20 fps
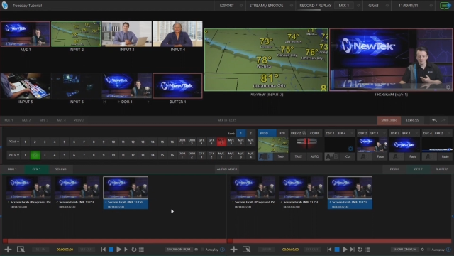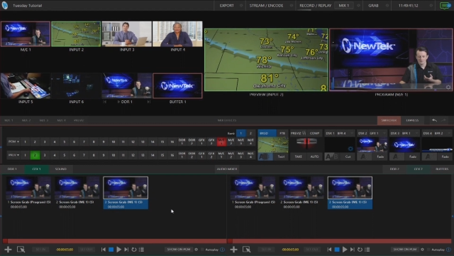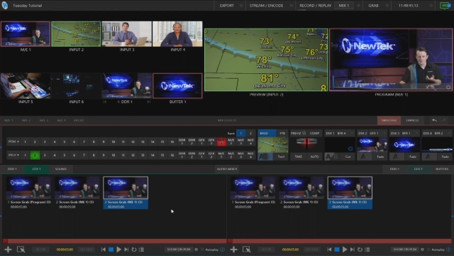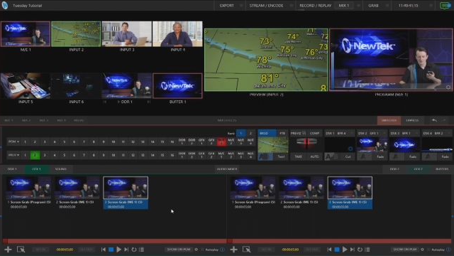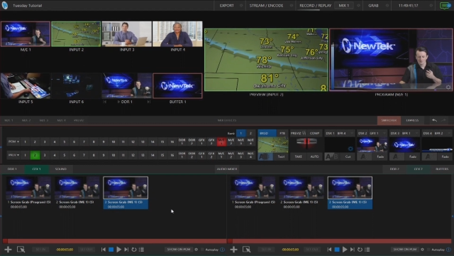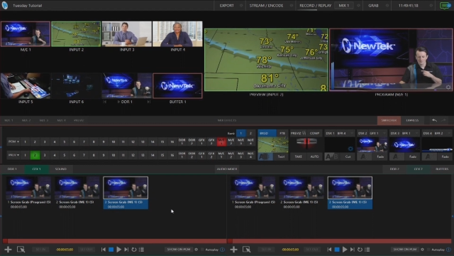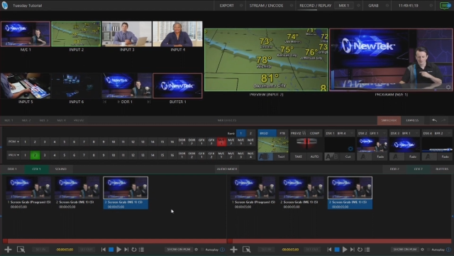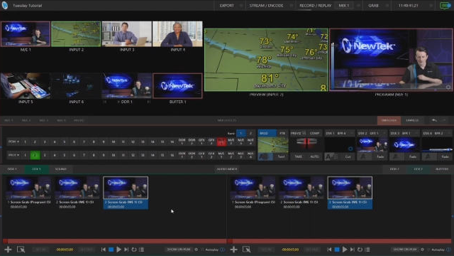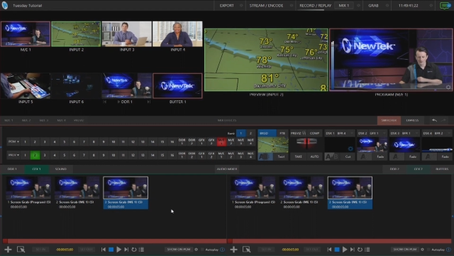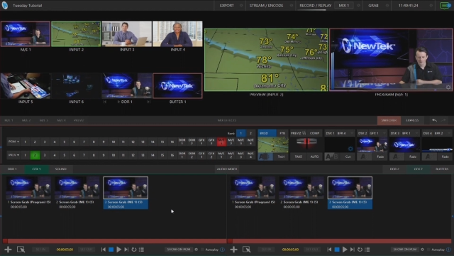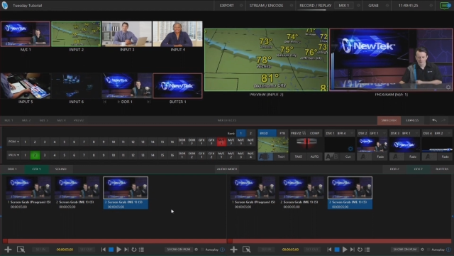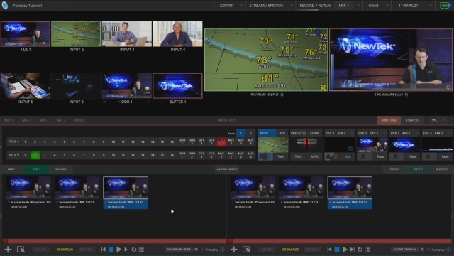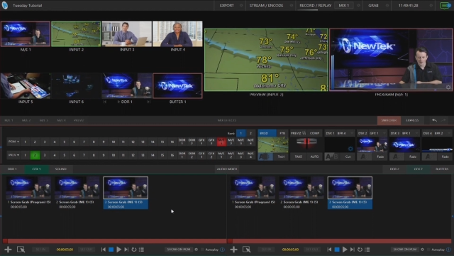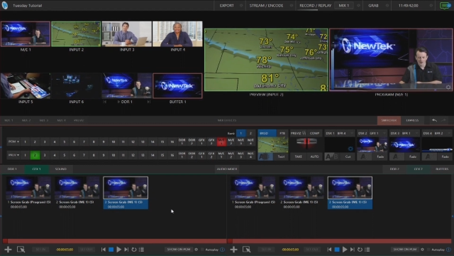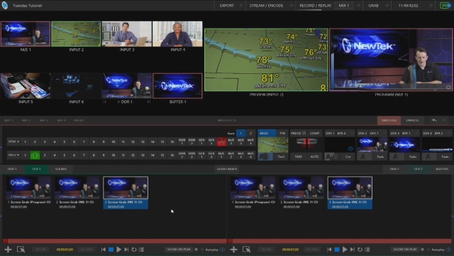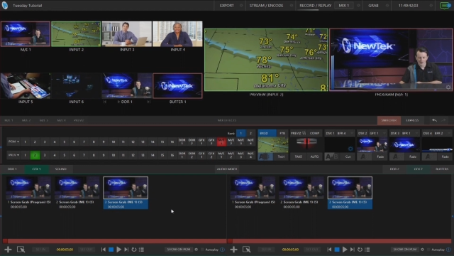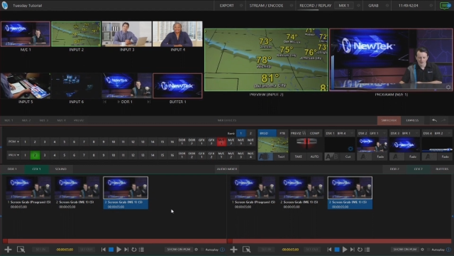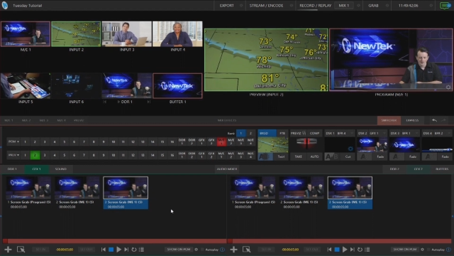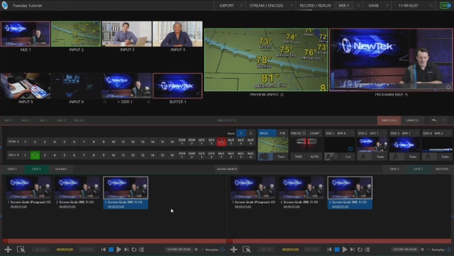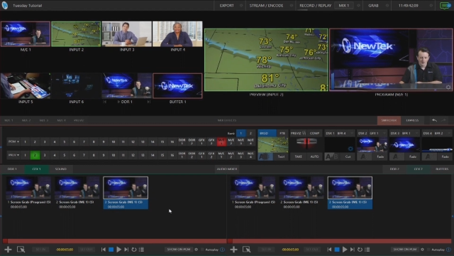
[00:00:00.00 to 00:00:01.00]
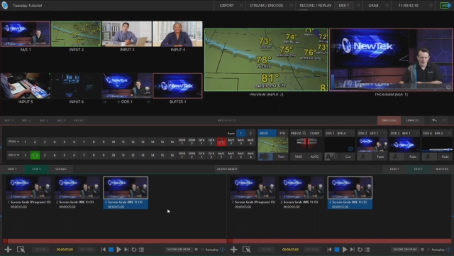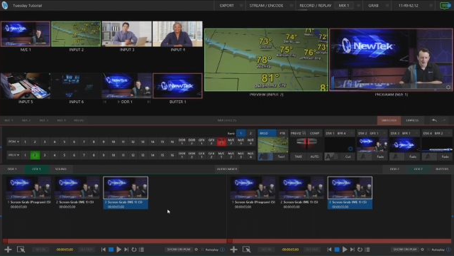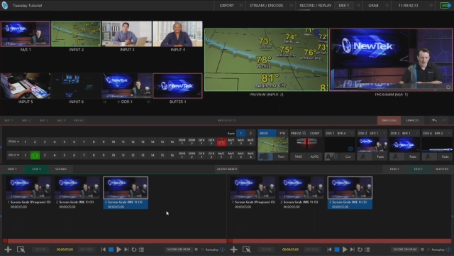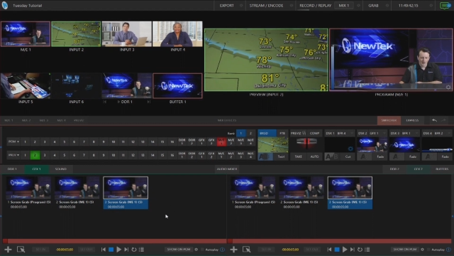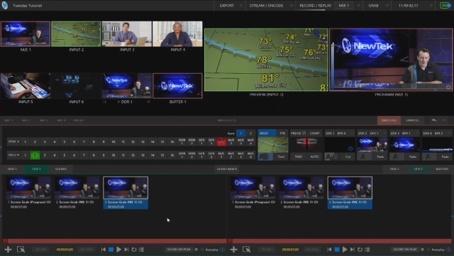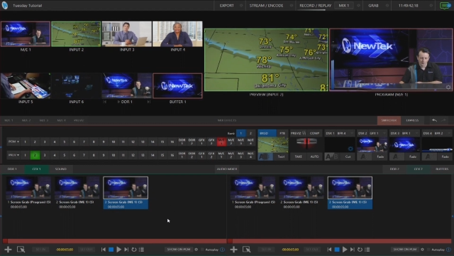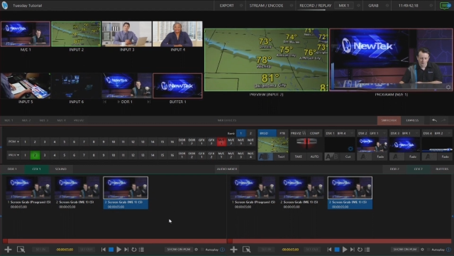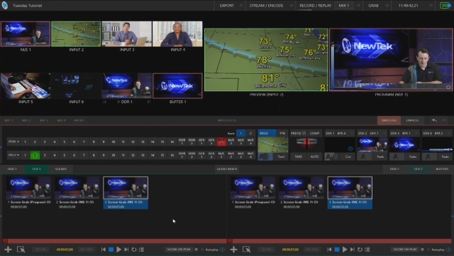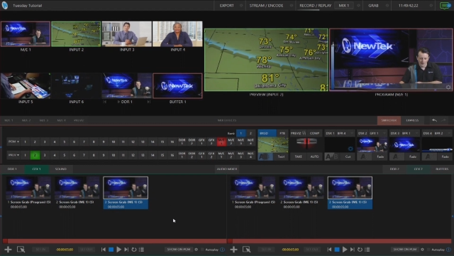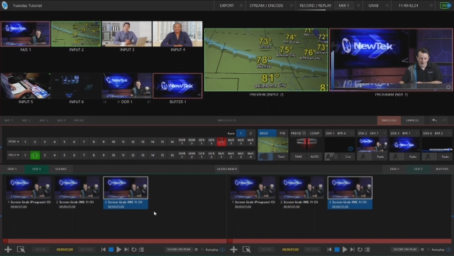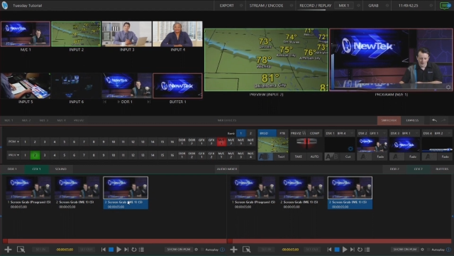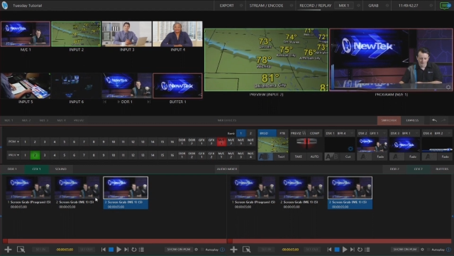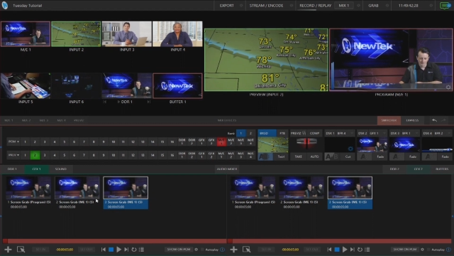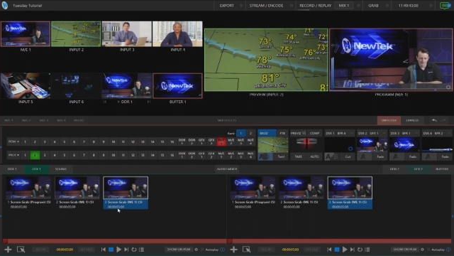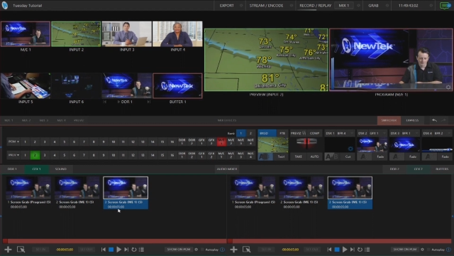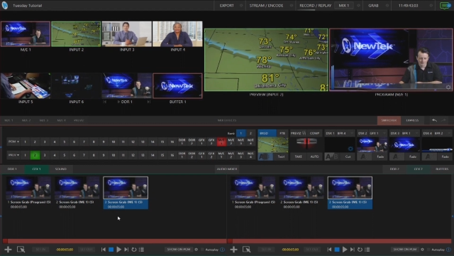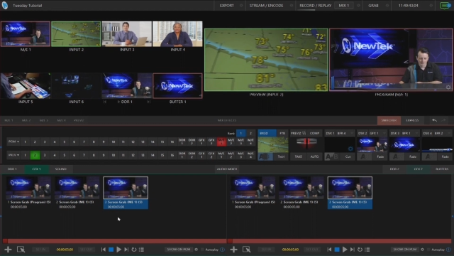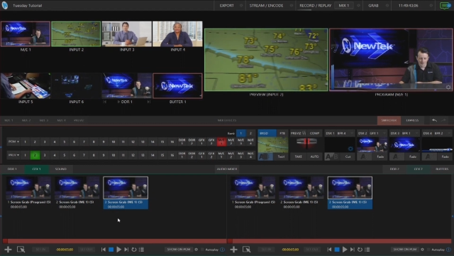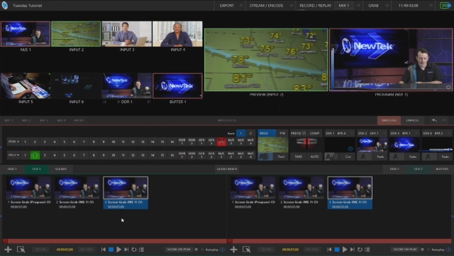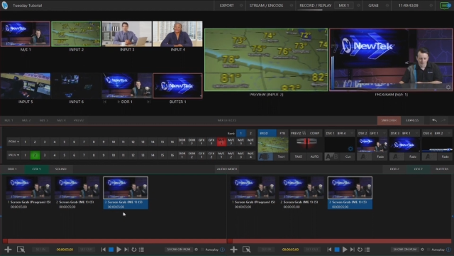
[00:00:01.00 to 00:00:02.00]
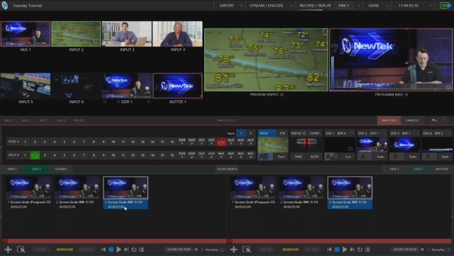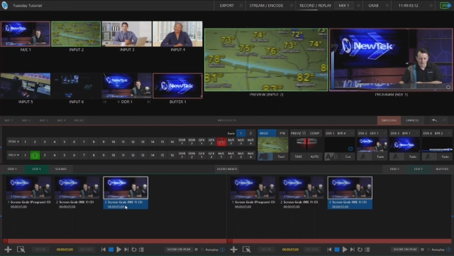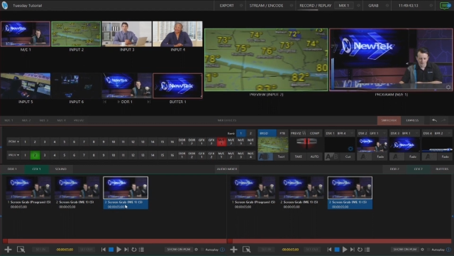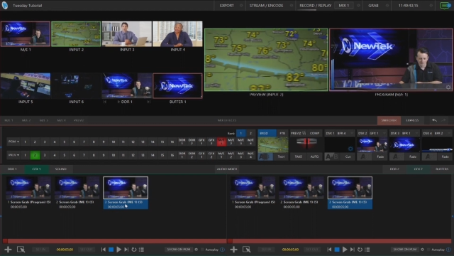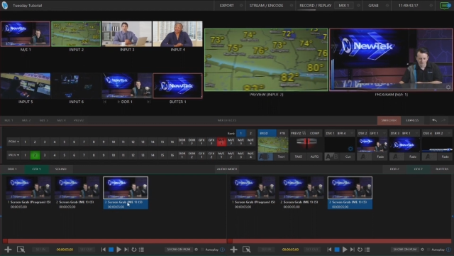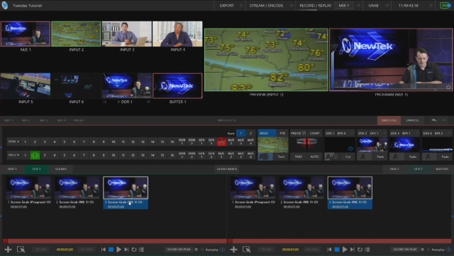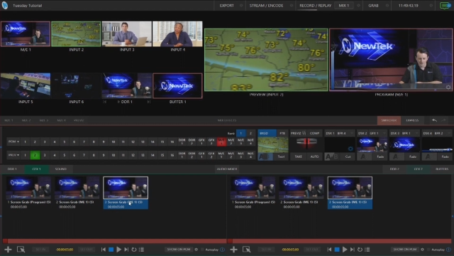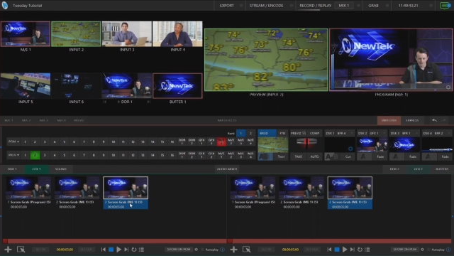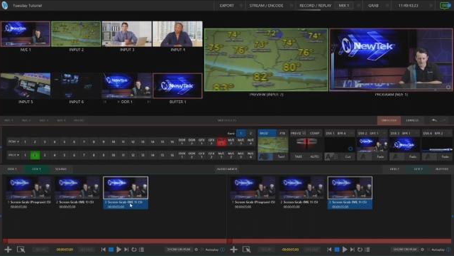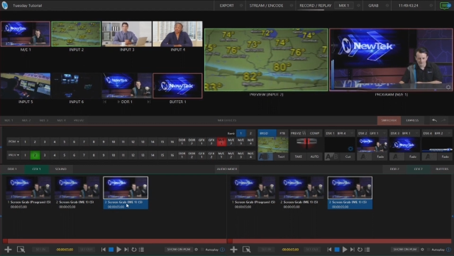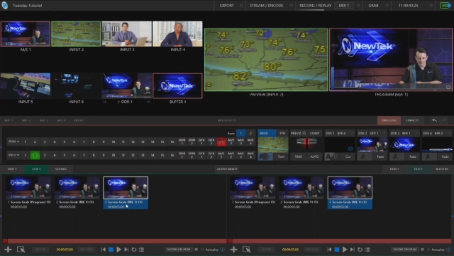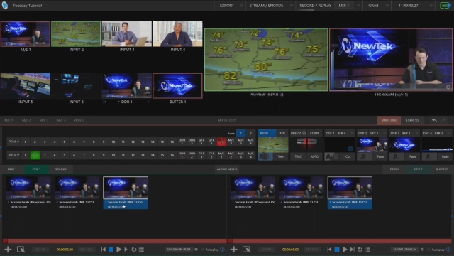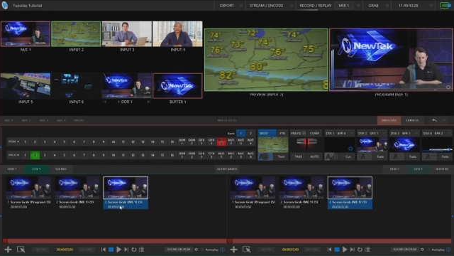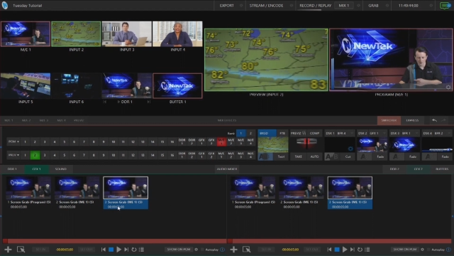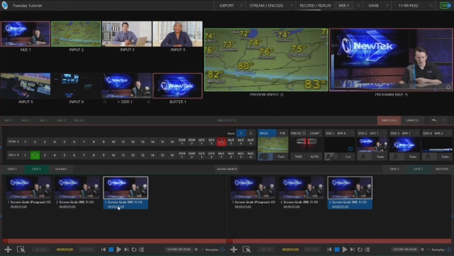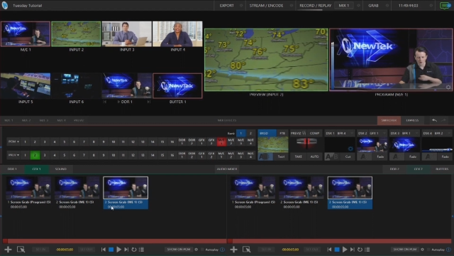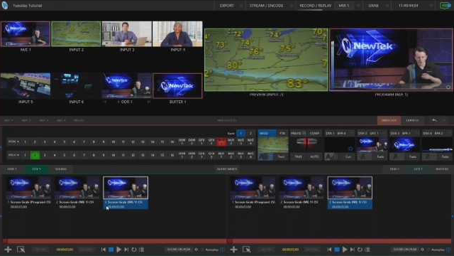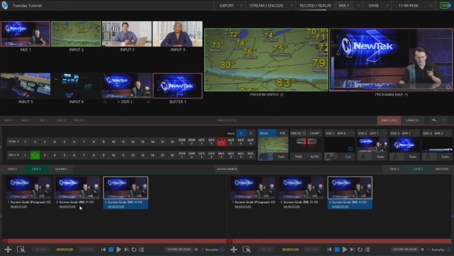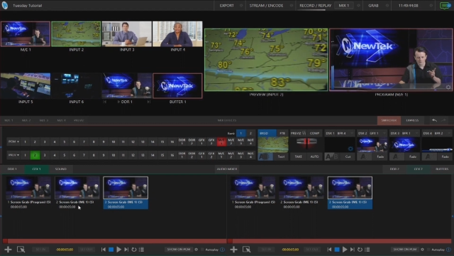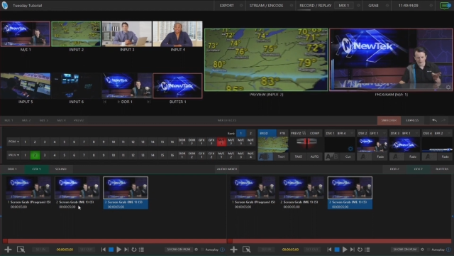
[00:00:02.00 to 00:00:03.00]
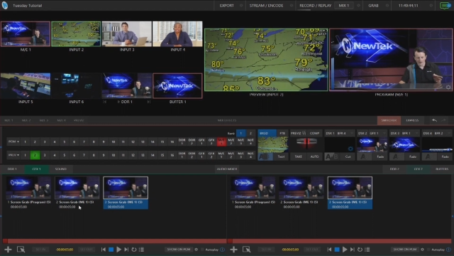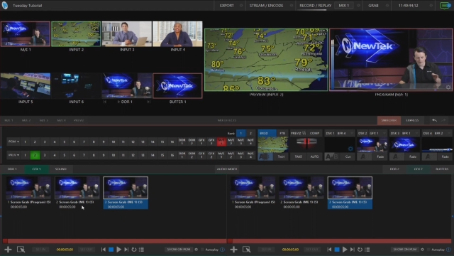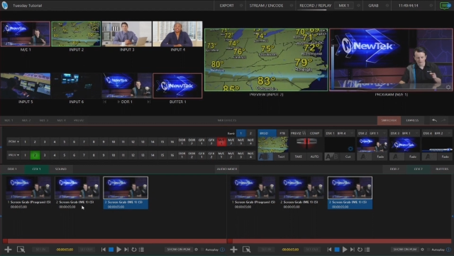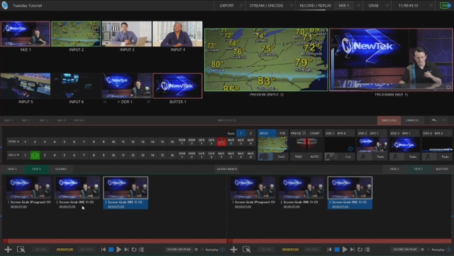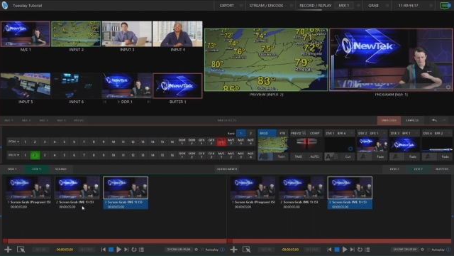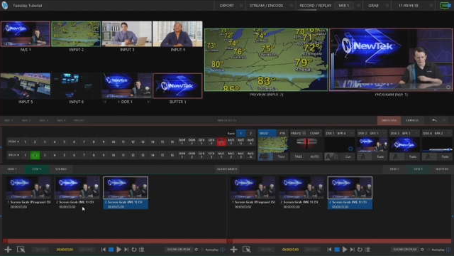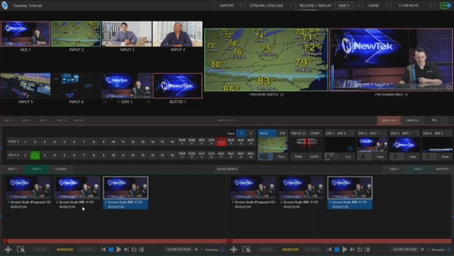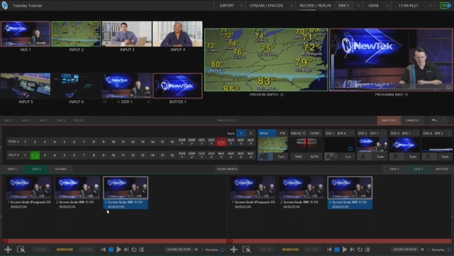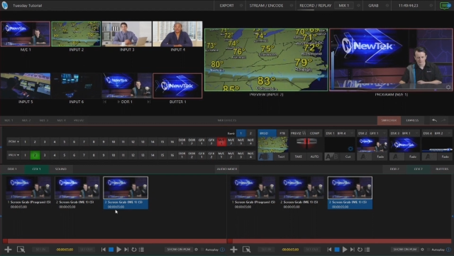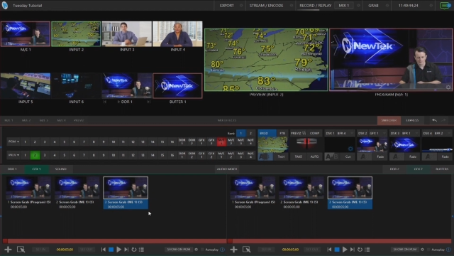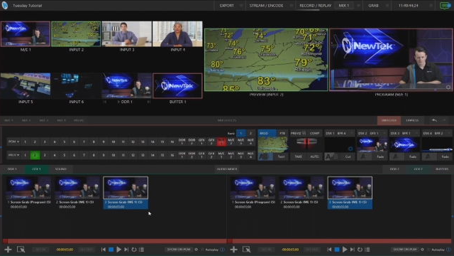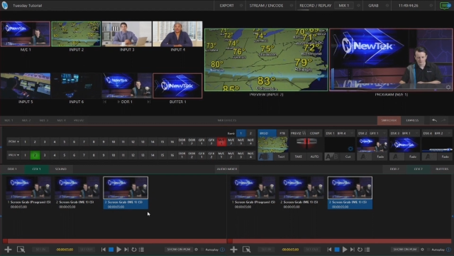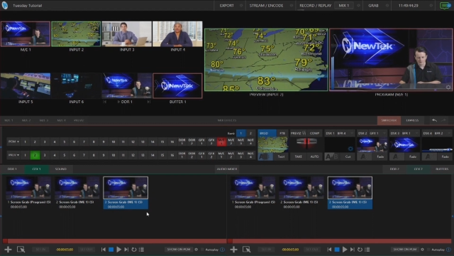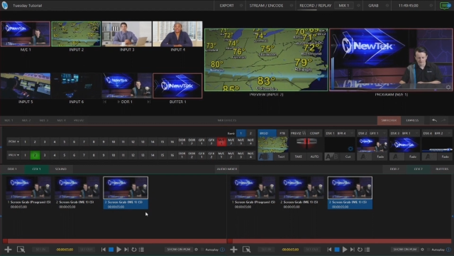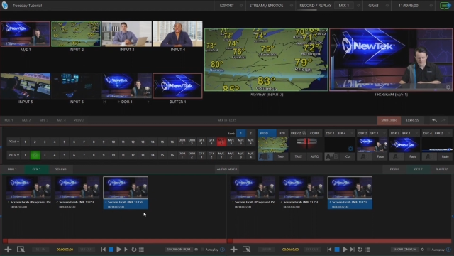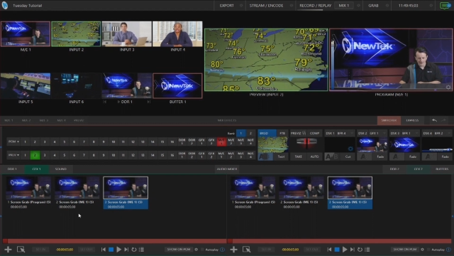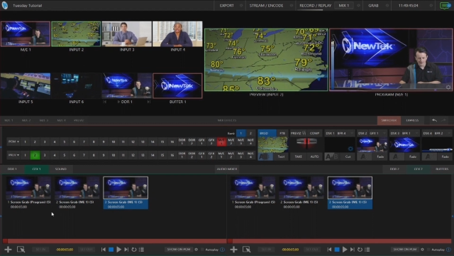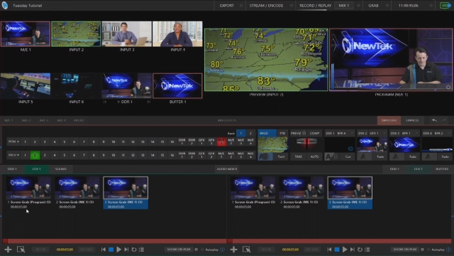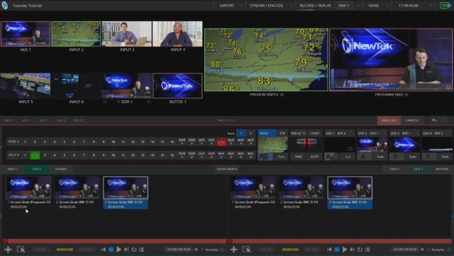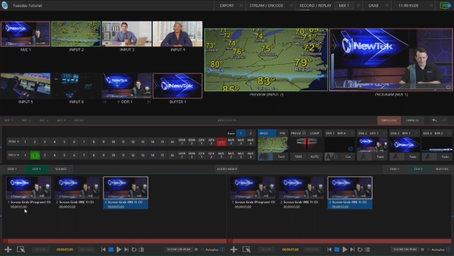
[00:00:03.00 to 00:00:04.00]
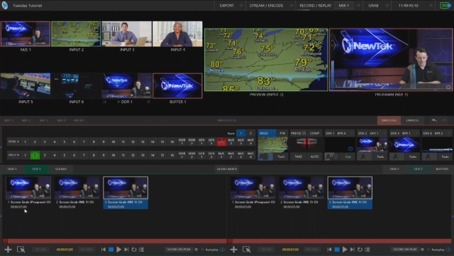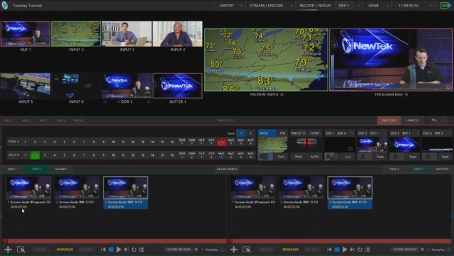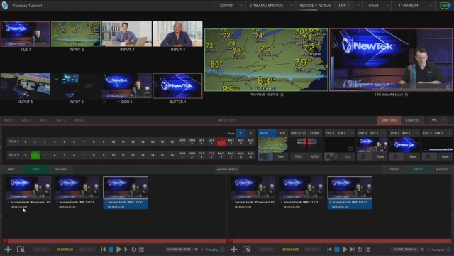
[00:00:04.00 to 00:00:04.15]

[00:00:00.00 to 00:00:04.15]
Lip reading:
(no speaker visible)